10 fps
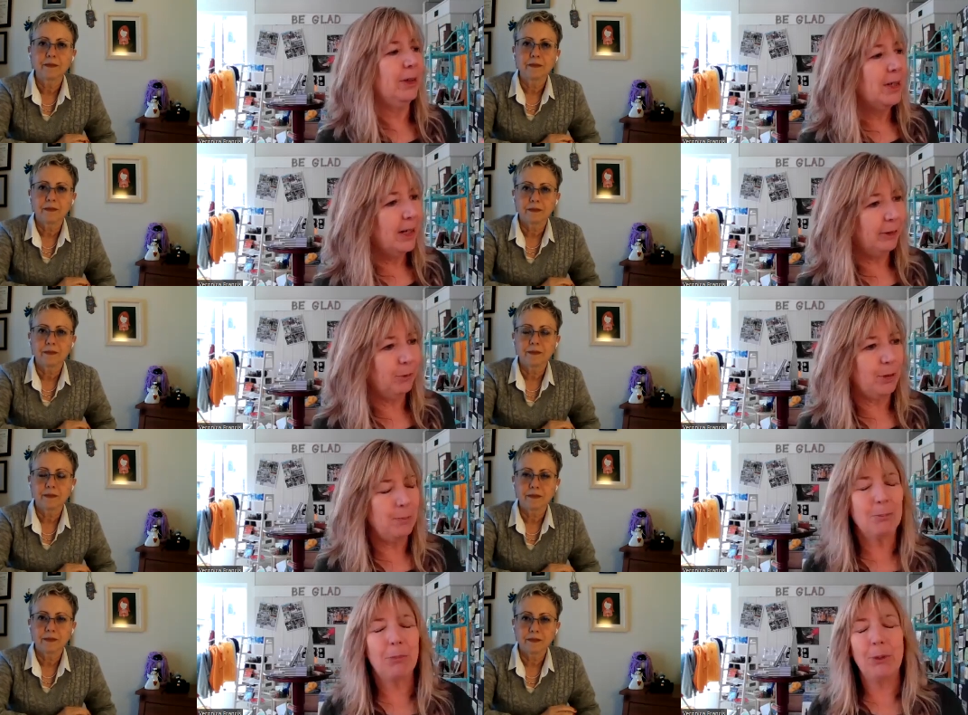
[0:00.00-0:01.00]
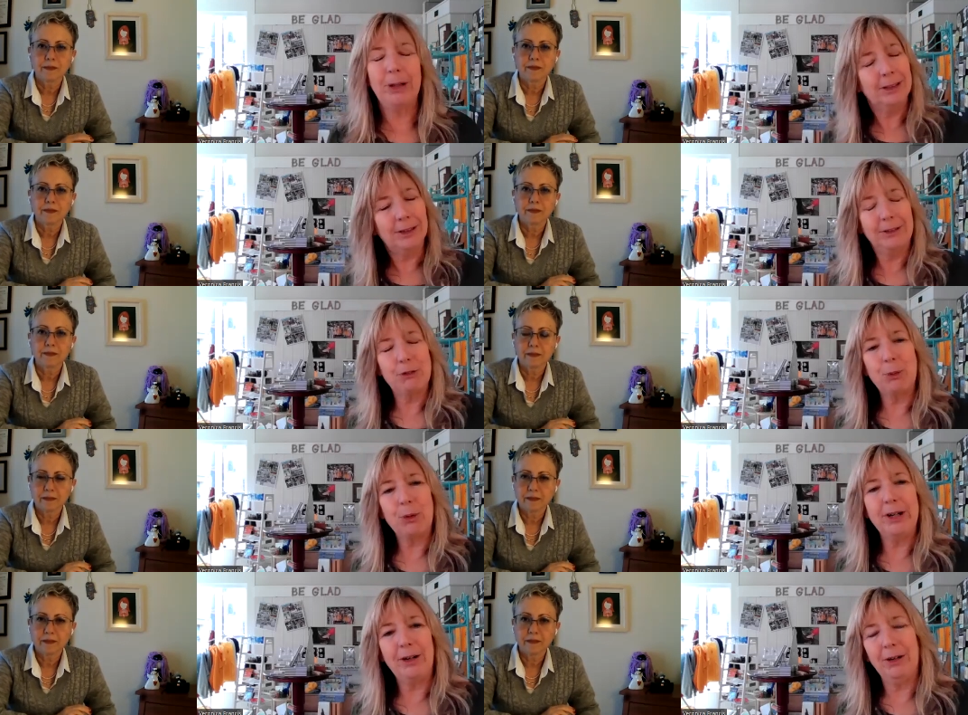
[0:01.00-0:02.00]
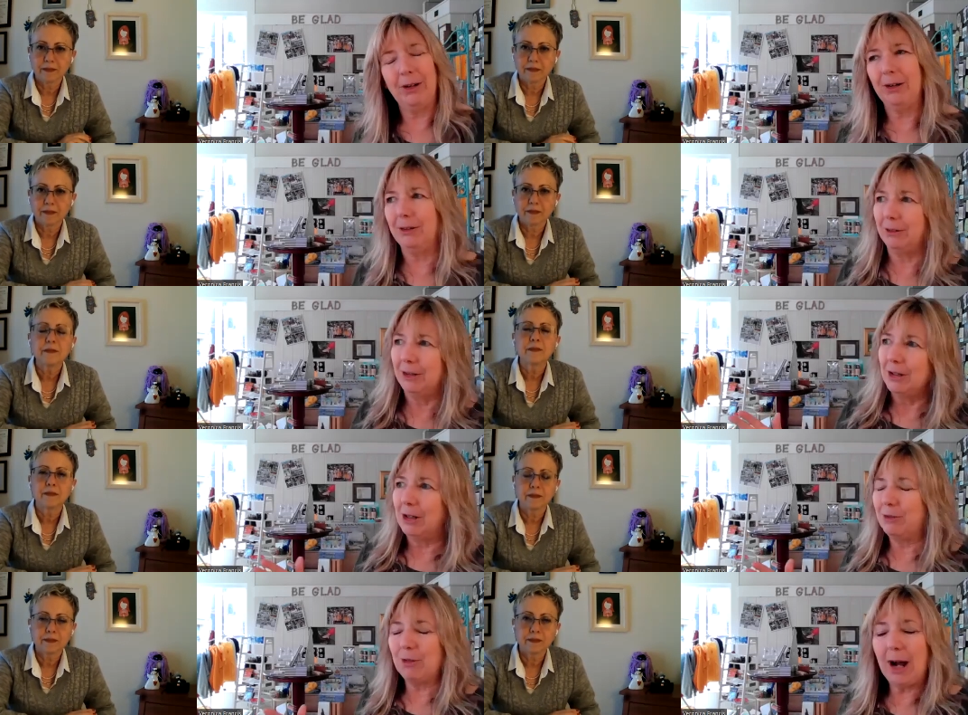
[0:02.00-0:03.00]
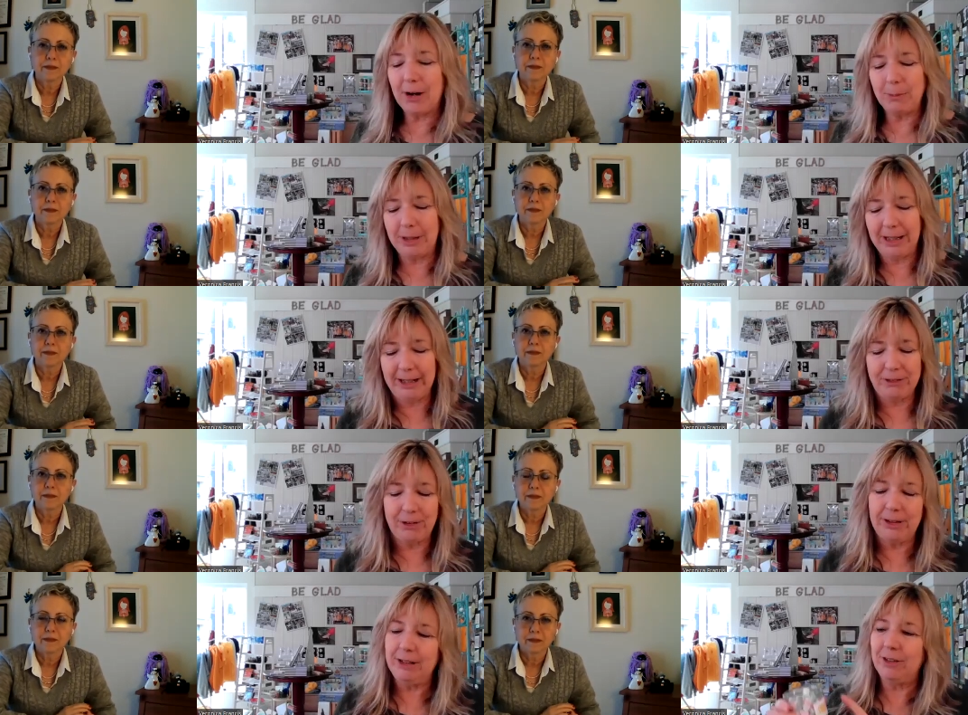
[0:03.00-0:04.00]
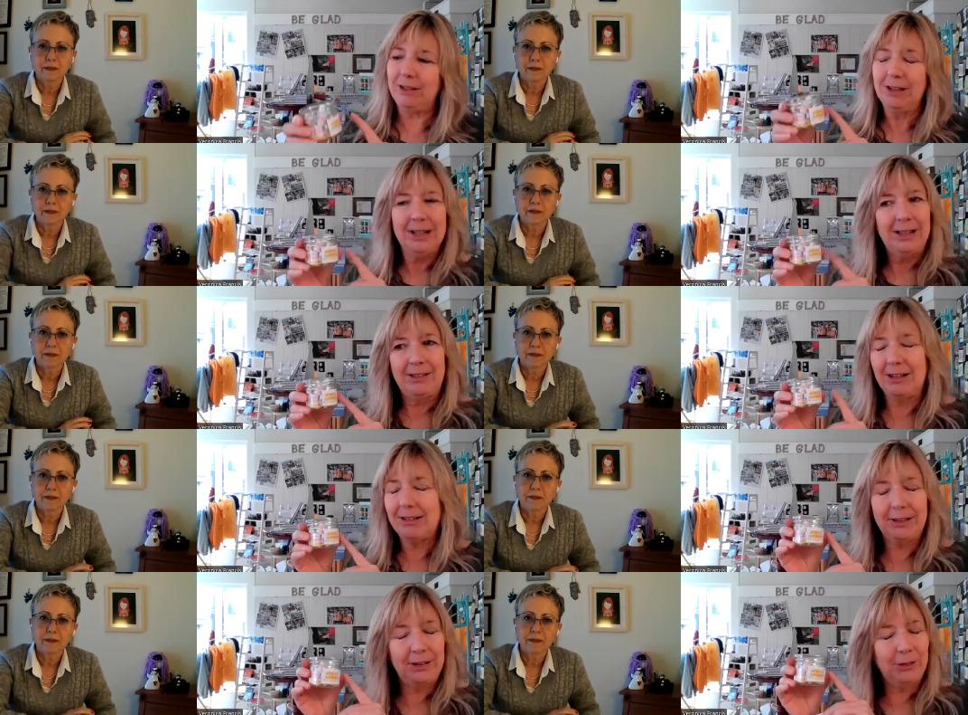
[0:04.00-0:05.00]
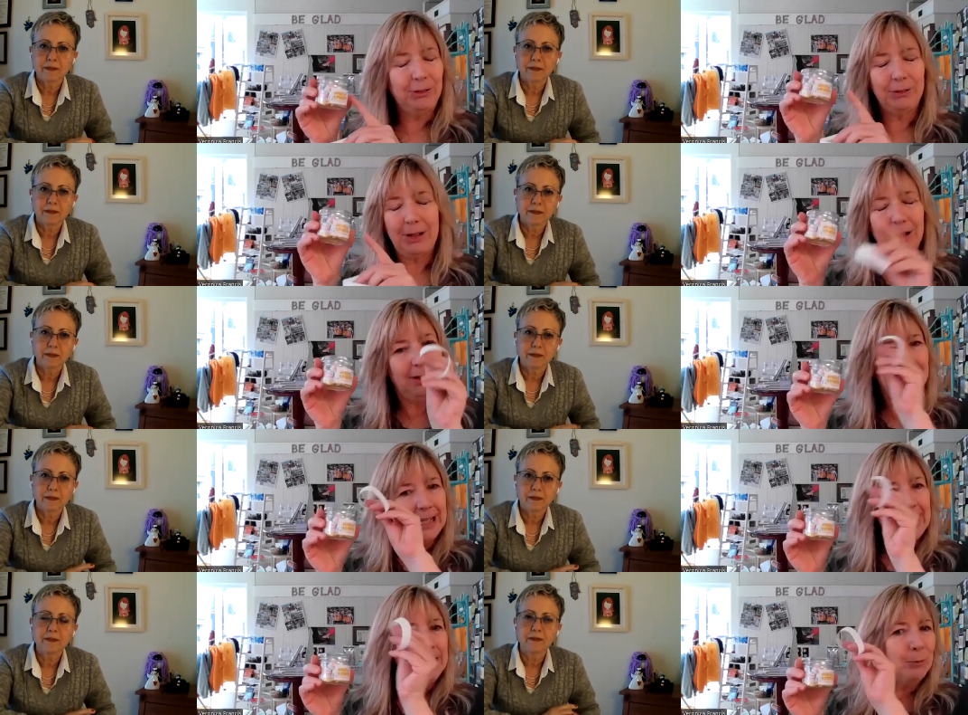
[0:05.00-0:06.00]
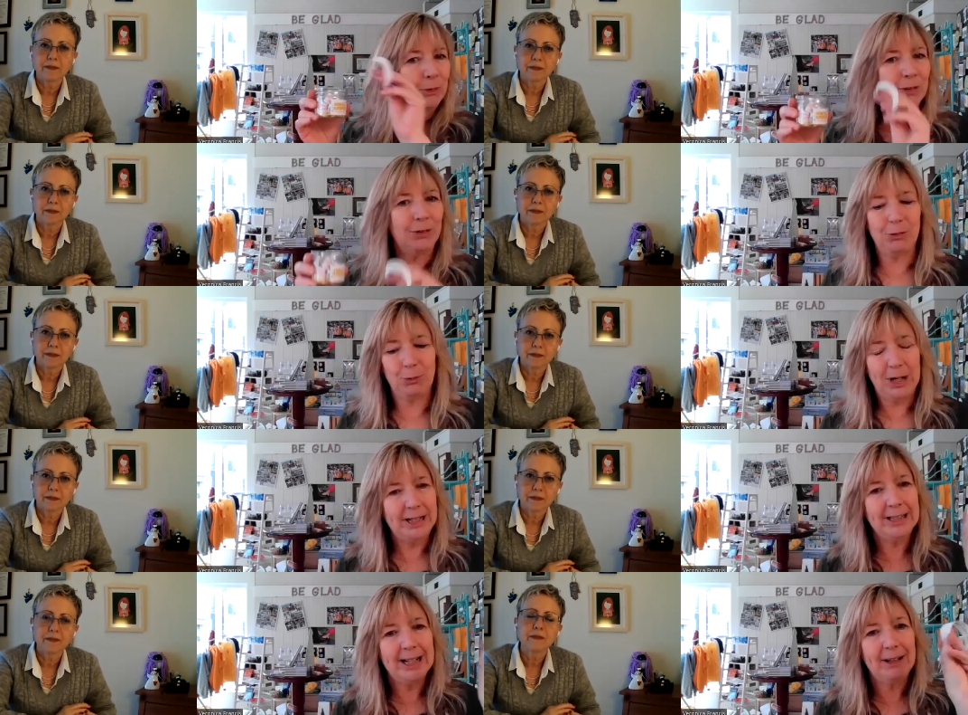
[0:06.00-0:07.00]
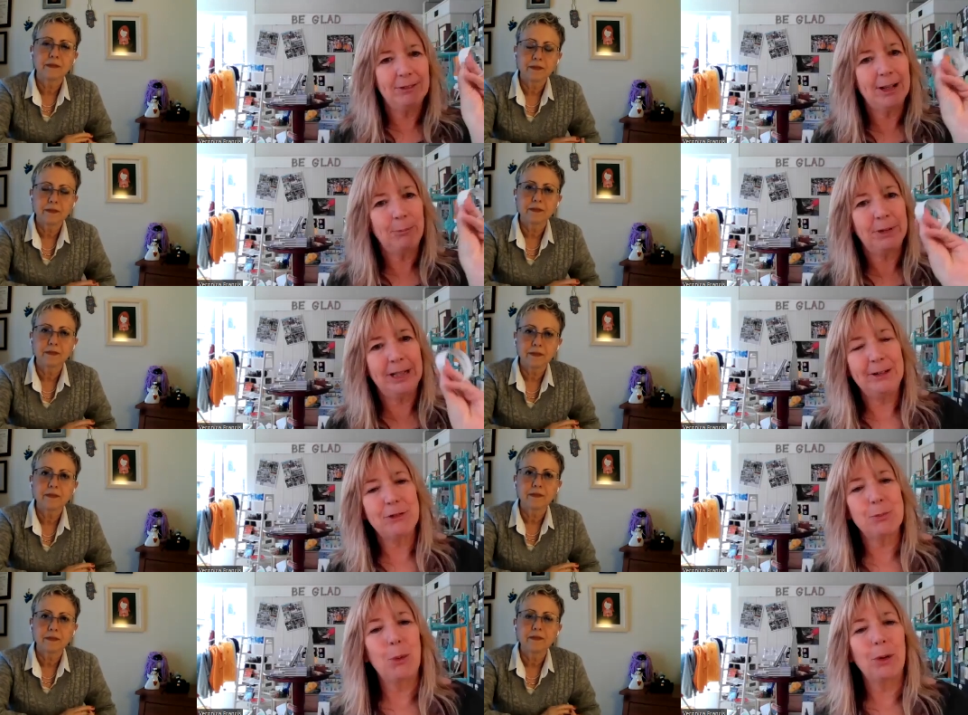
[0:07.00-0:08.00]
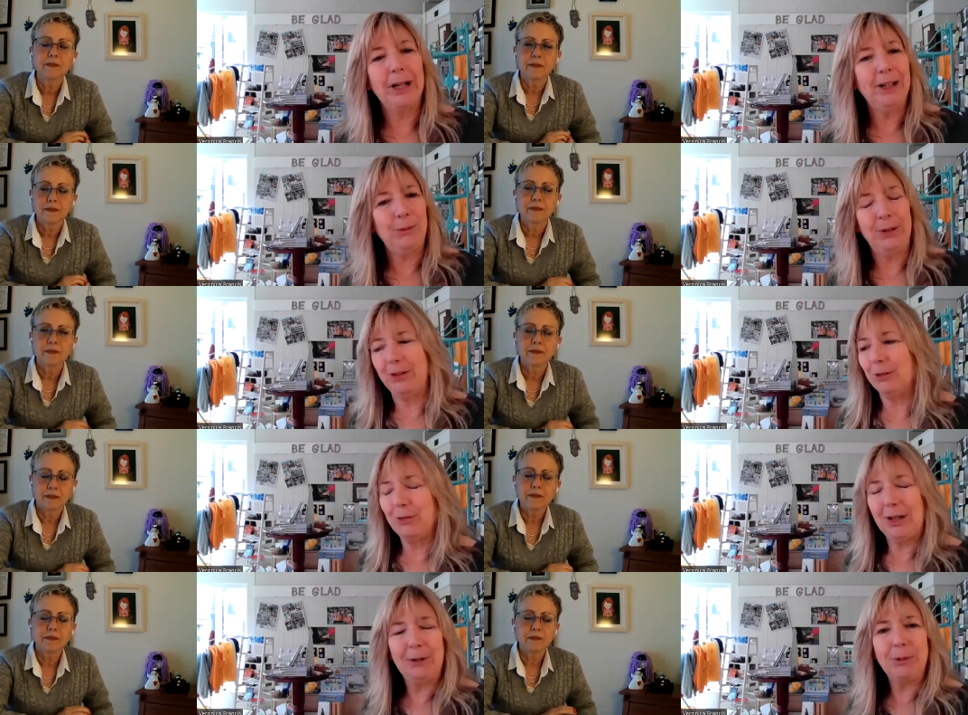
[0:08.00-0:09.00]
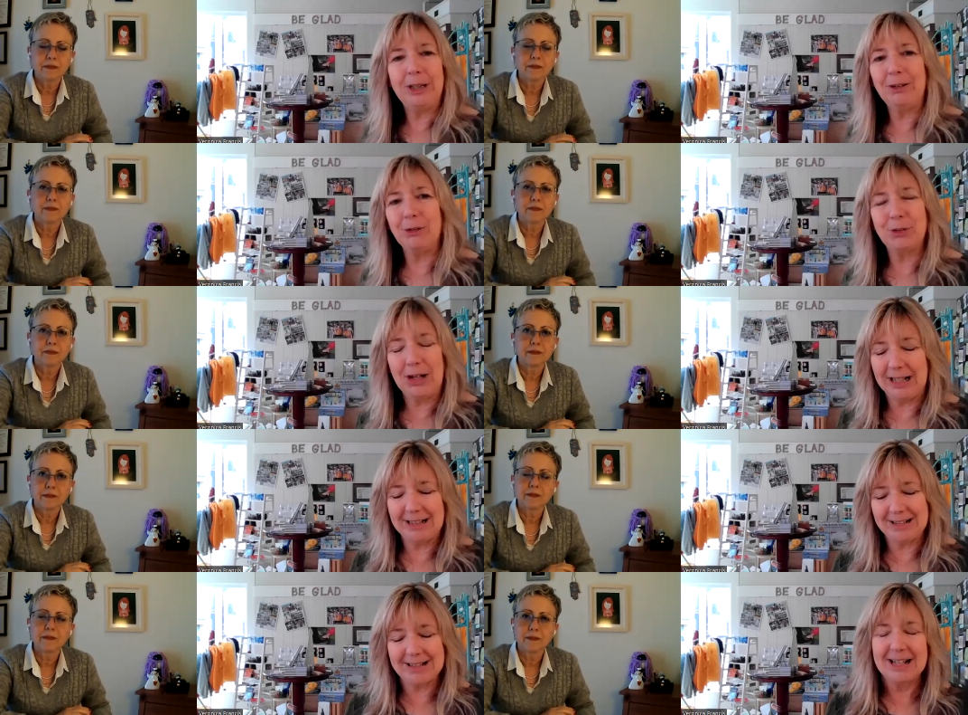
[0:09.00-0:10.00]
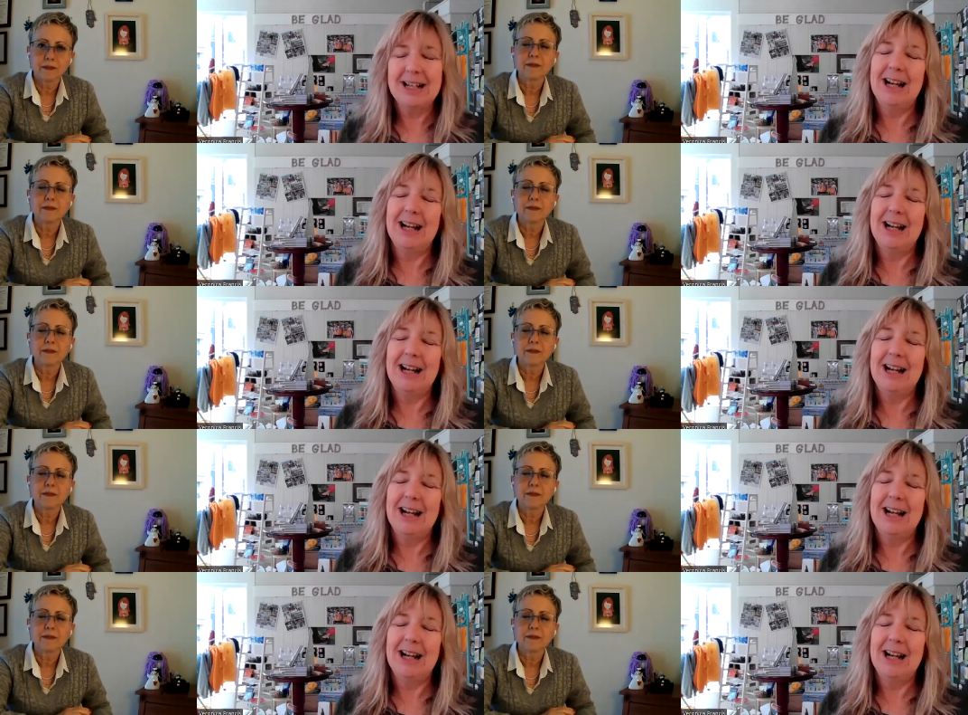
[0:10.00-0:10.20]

Speaker 1: and remembering to enjoy our, our environment or even just little uh, games of writing down something each morning with your family or friends.